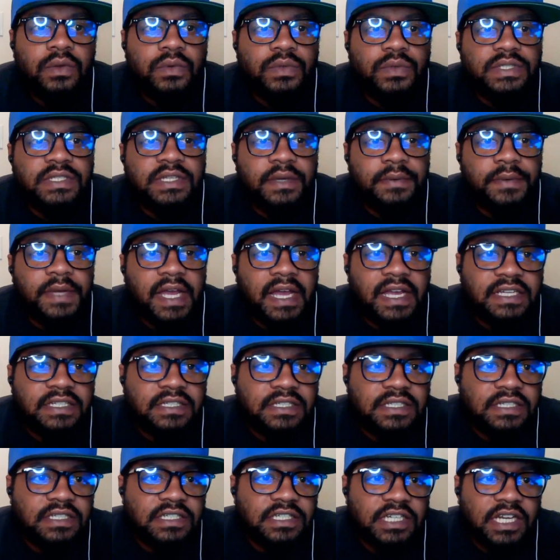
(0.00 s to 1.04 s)
What's up
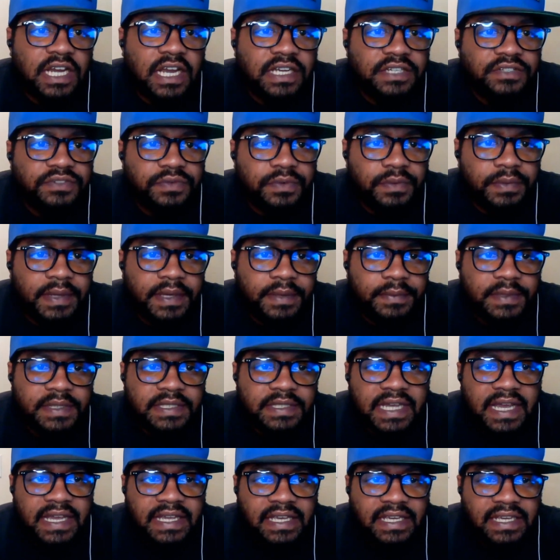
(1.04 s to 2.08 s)
guys, it's Josh from Keep It
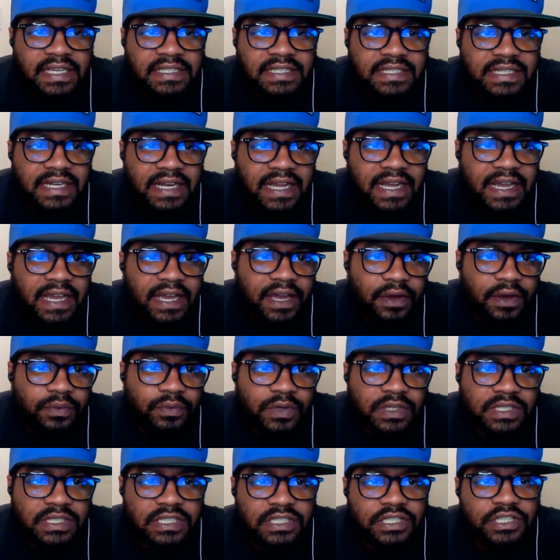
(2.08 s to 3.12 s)
Techie, and today I
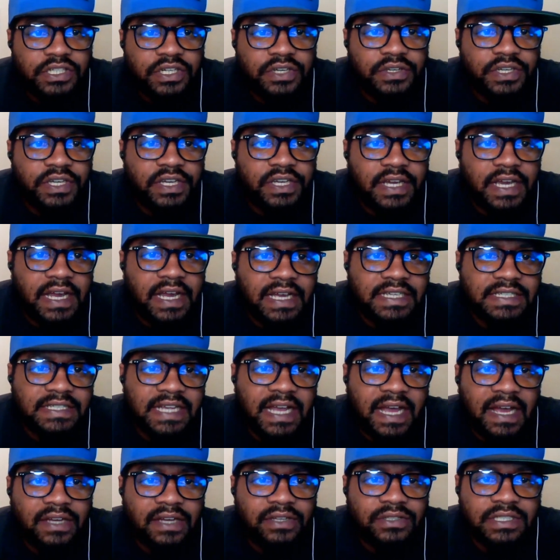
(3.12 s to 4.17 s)
want to show you guys
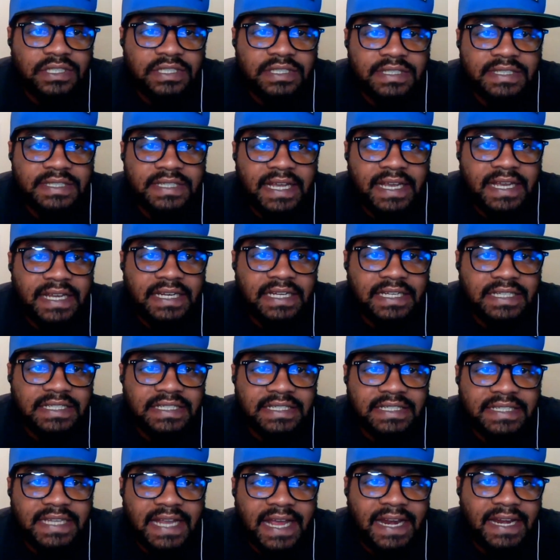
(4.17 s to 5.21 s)
how to set a
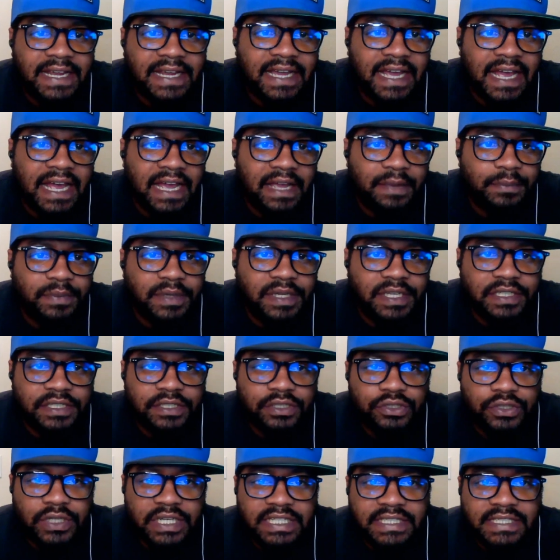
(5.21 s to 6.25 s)
static I P
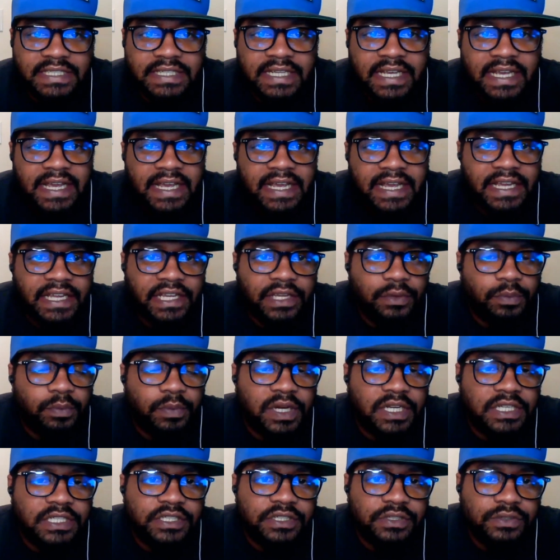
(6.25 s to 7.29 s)
address in
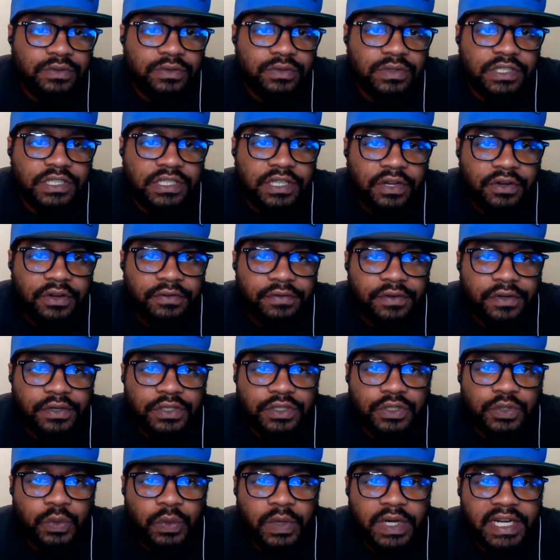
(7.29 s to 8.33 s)
Ubuntu Server
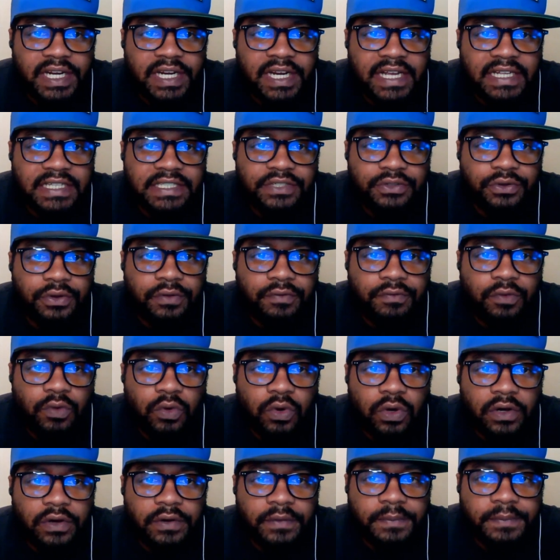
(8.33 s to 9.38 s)
twenty point oh
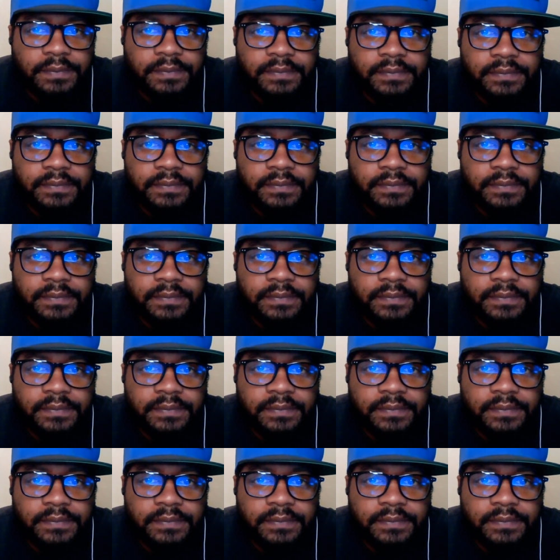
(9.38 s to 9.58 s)
four.